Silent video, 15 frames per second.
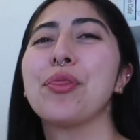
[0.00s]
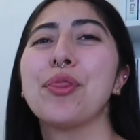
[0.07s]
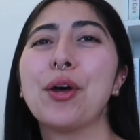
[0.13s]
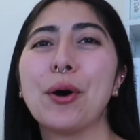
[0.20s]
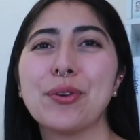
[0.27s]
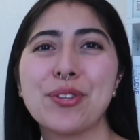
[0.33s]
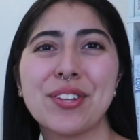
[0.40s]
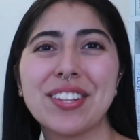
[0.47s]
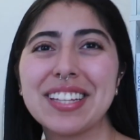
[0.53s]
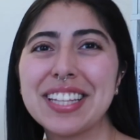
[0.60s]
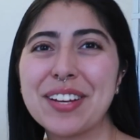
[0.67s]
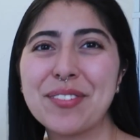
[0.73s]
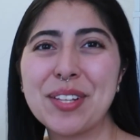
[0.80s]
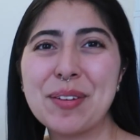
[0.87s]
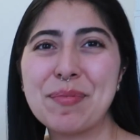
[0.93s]
Those are the
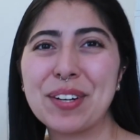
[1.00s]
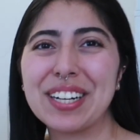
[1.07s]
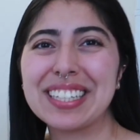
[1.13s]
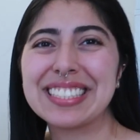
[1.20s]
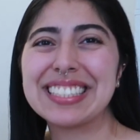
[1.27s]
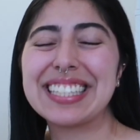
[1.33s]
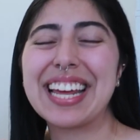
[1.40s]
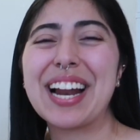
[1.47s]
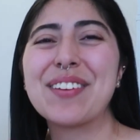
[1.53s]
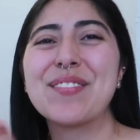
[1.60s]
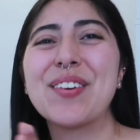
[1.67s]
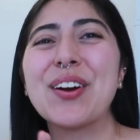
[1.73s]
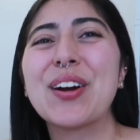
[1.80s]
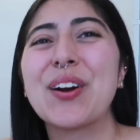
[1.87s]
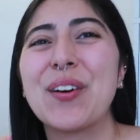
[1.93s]
lovely books that
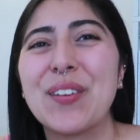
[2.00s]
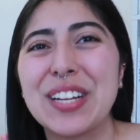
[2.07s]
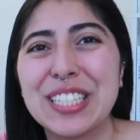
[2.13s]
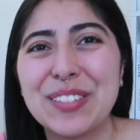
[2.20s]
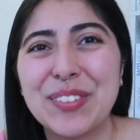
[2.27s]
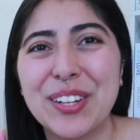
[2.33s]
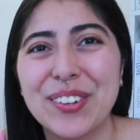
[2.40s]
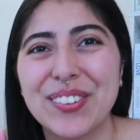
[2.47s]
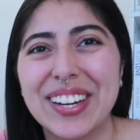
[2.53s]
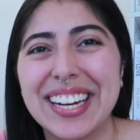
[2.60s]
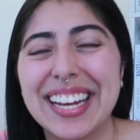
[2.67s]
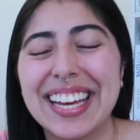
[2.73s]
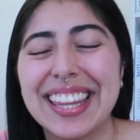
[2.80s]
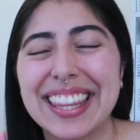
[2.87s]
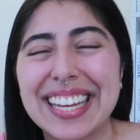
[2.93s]
I'm going to be
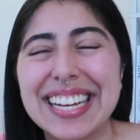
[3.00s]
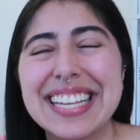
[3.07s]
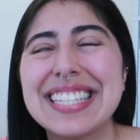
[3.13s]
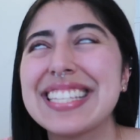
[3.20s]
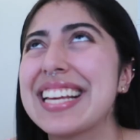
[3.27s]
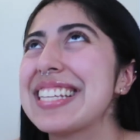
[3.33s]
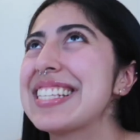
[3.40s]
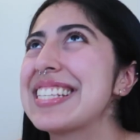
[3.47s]
reading this